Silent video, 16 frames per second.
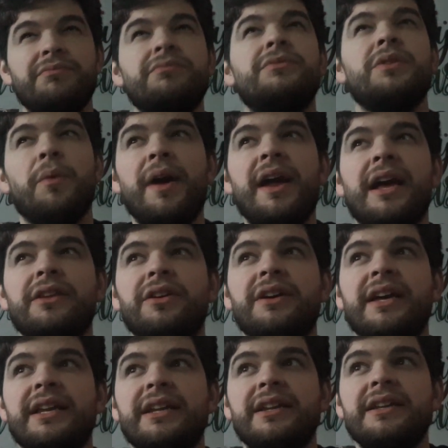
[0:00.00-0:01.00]
the way I look
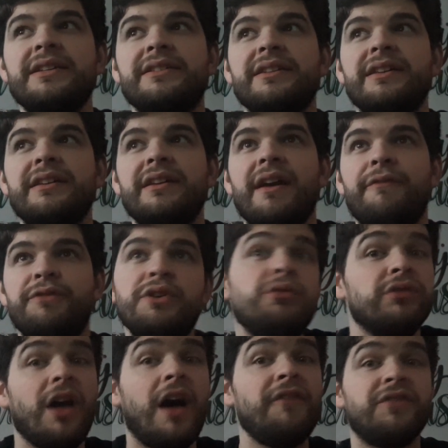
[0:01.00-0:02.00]
at it is, if you
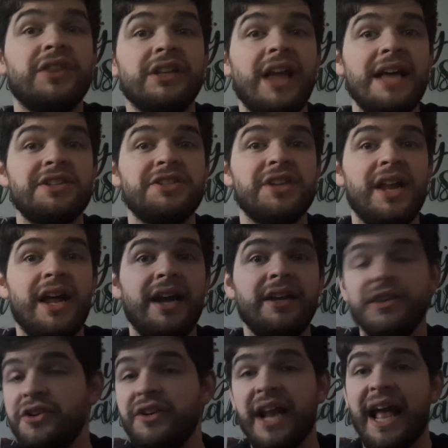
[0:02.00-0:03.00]
loved The Last Jedi,
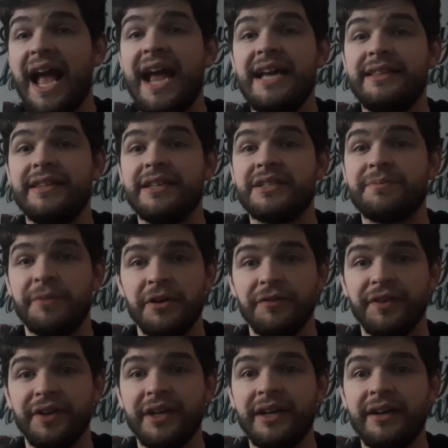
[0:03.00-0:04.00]
you're going to hate this
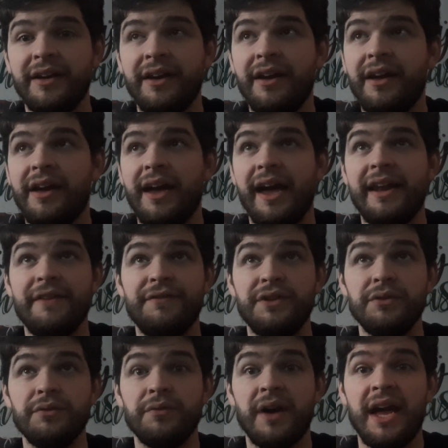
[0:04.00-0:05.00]
movie. And if
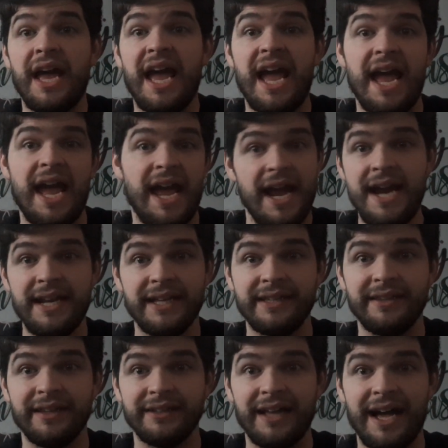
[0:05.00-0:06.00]
you
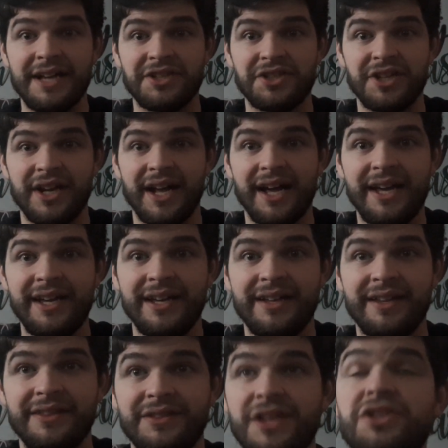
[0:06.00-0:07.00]
hated The Last Jedi,
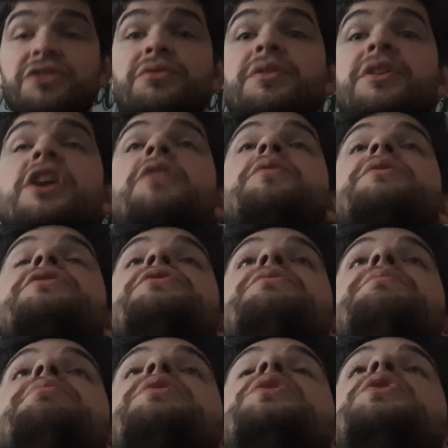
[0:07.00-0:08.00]
then you're going to
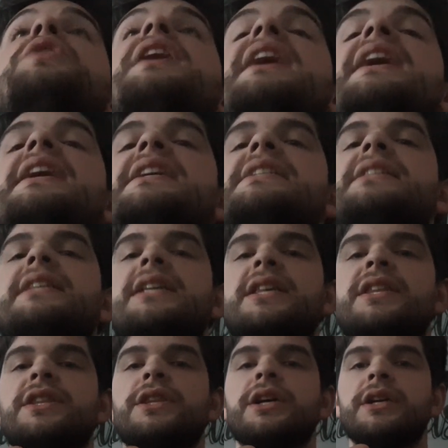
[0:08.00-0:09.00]
praise
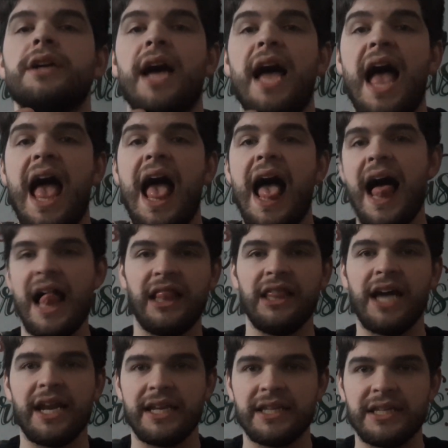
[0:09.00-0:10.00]
the hell
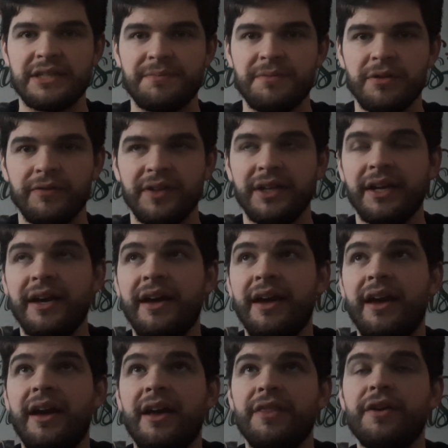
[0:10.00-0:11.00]
out of this movie.
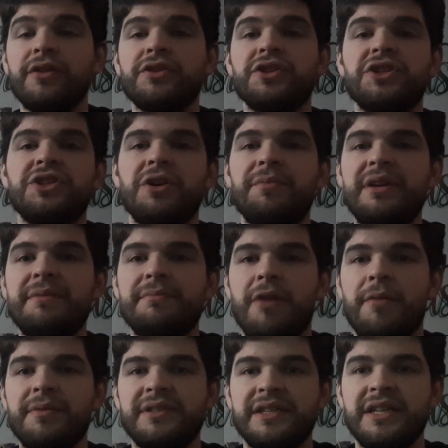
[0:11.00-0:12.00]
There are so many
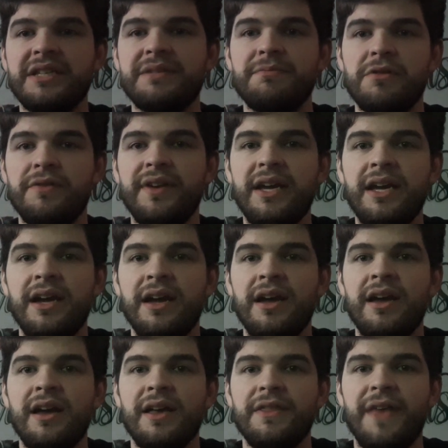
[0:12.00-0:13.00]
moments in this movie
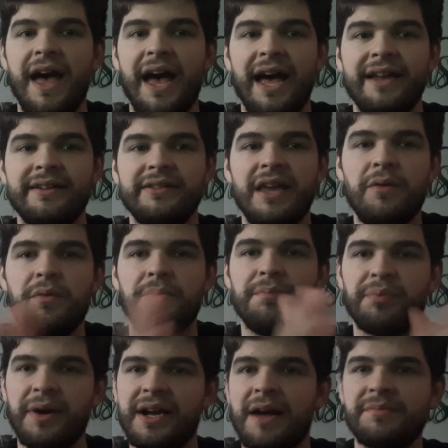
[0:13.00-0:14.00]
that they would
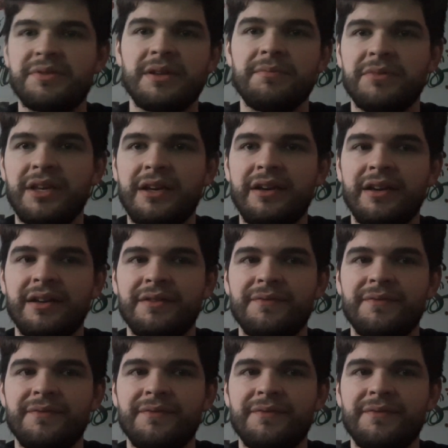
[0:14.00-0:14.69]
bring up something